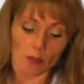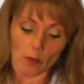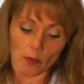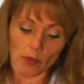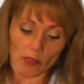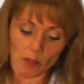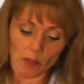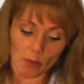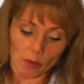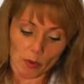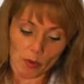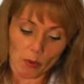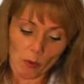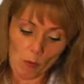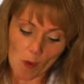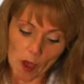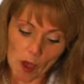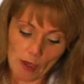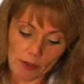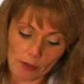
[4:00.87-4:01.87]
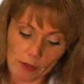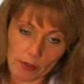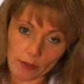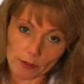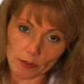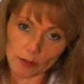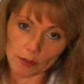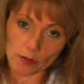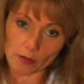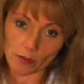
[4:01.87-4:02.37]
we can put
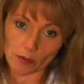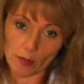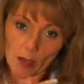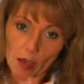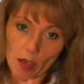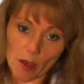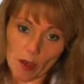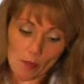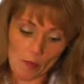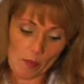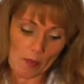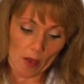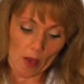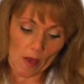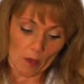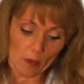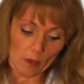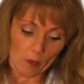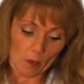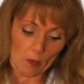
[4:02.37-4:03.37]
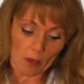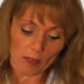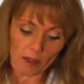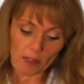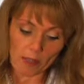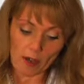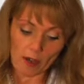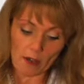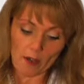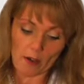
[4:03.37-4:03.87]
wires on one
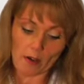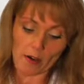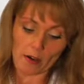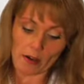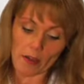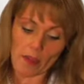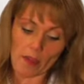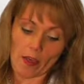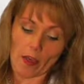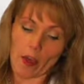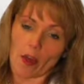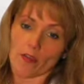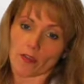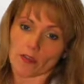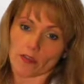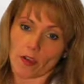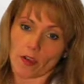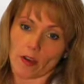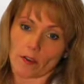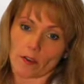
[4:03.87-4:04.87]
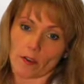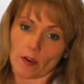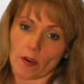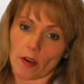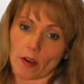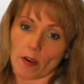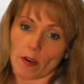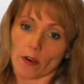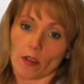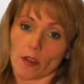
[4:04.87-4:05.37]
side of the heart and the other side of the
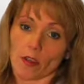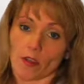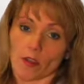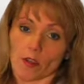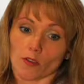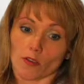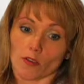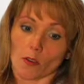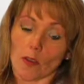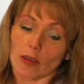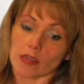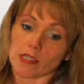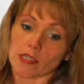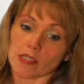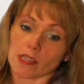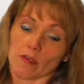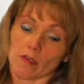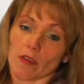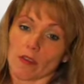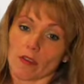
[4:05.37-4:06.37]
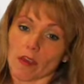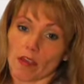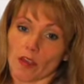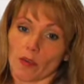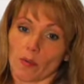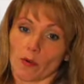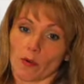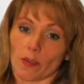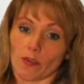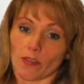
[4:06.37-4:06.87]
heart. So by
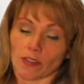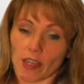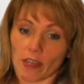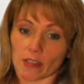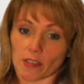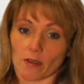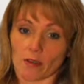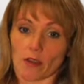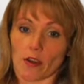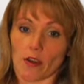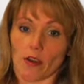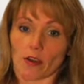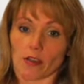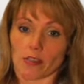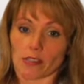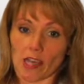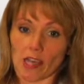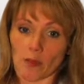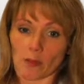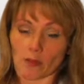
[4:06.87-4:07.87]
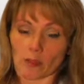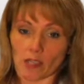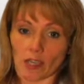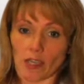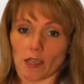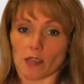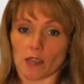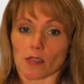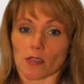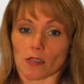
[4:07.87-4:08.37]
stimulating both sides of the heart
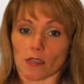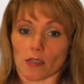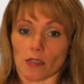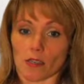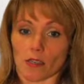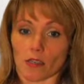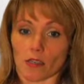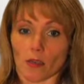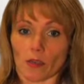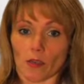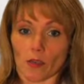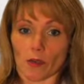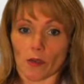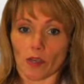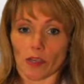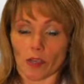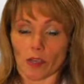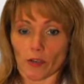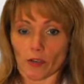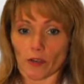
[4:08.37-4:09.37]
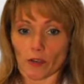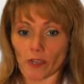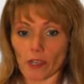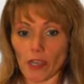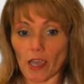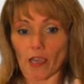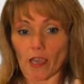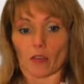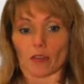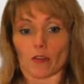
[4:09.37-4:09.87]
simultaneously, we can
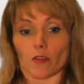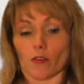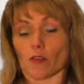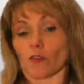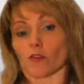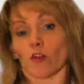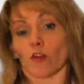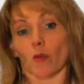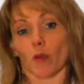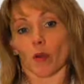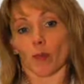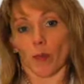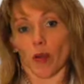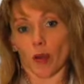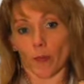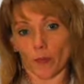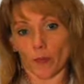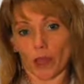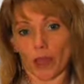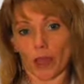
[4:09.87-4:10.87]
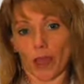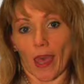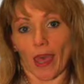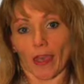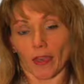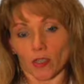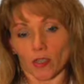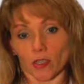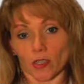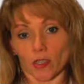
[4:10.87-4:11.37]
create the normal pumping
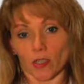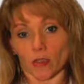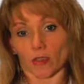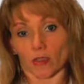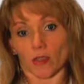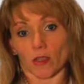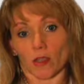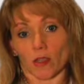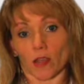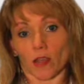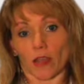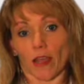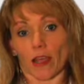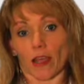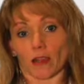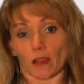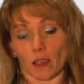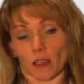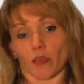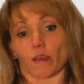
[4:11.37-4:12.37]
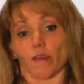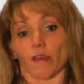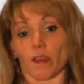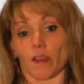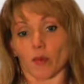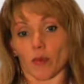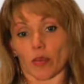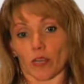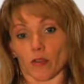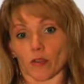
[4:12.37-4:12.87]
action and give
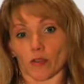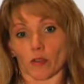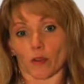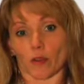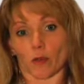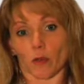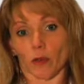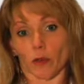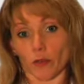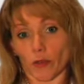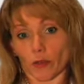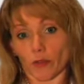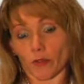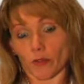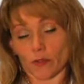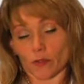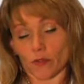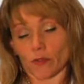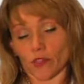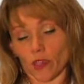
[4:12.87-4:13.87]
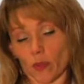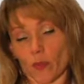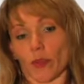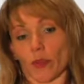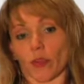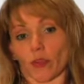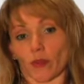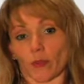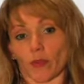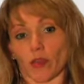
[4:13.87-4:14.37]
the patient what would
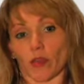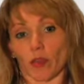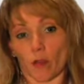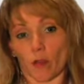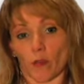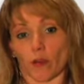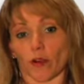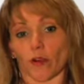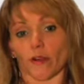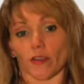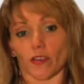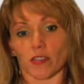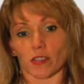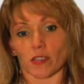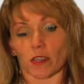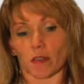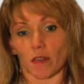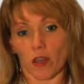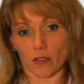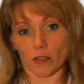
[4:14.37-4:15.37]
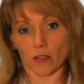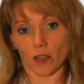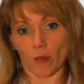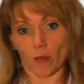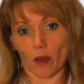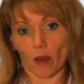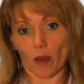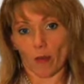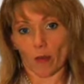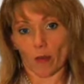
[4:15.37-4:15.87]
typically be a more physiologic
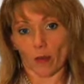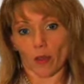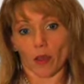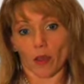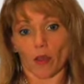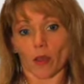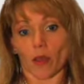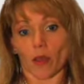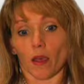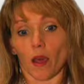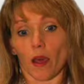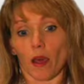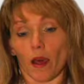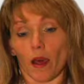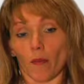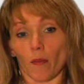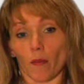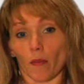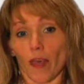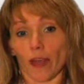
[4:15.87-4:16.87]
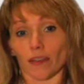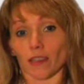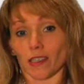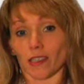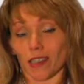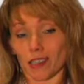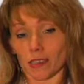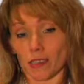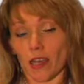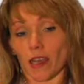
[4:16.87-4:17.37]
pump. That's
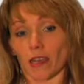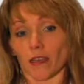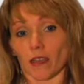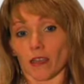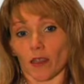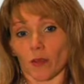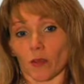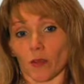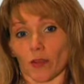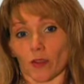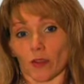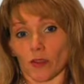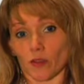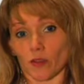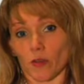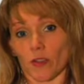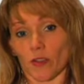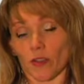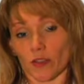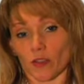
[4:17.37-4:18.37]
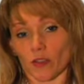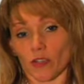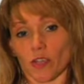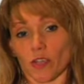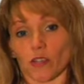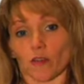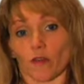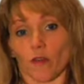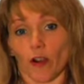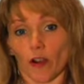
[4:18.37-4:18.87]
exciting because with
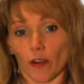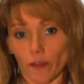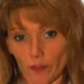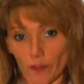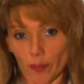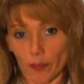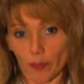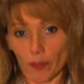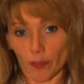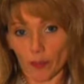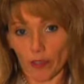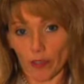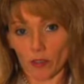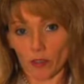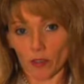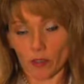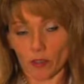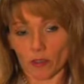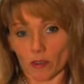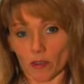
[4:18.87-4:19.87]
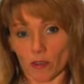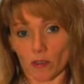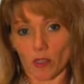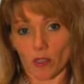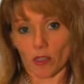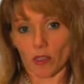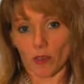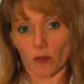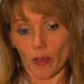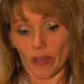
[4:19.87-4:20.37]
congestive heart failure patients,
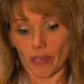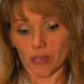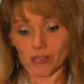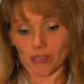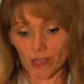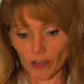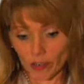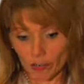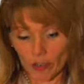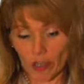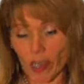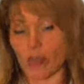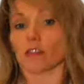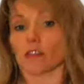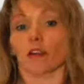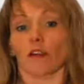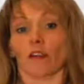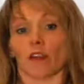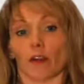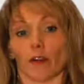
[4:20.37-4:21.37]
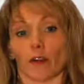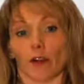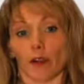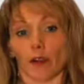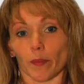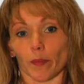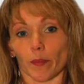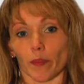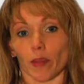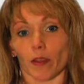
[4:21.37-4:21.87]
by synchronizing their
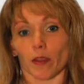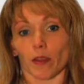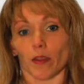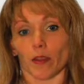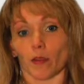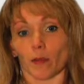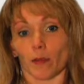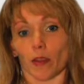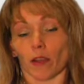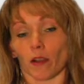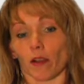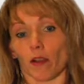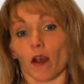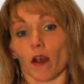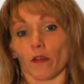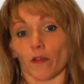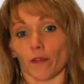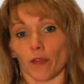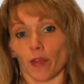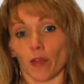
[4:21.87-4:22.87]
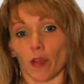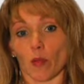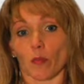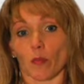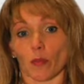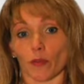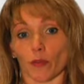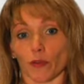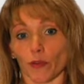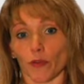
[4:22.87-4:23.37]
heartbeat, we can often
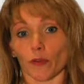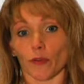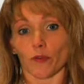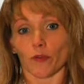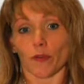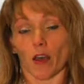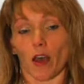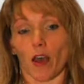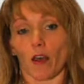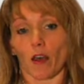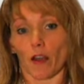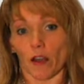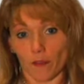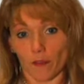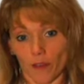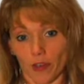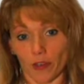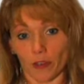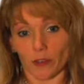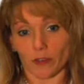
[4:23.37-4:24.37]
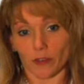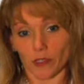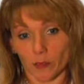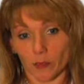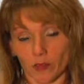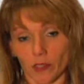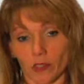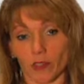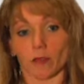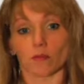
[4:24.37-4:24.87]
improve heart failure
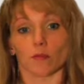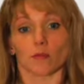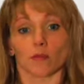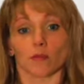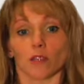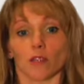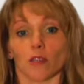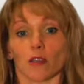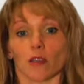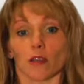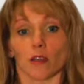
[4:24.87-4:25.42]
symptoms,